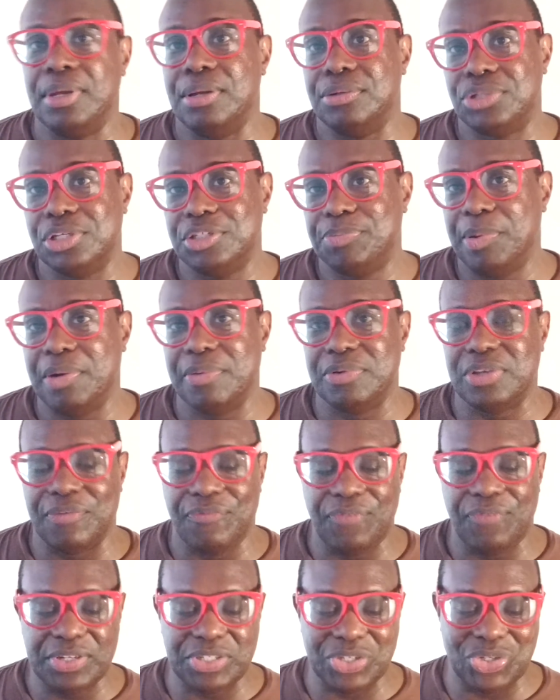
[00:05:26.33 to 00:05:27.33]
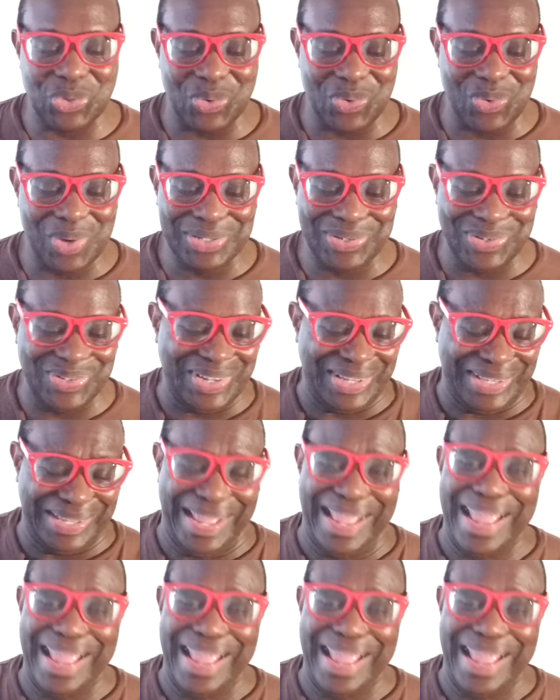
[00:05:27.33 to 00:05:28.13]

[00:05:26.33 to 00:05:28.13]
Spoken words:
Oh, so he's pretty much confessing to it.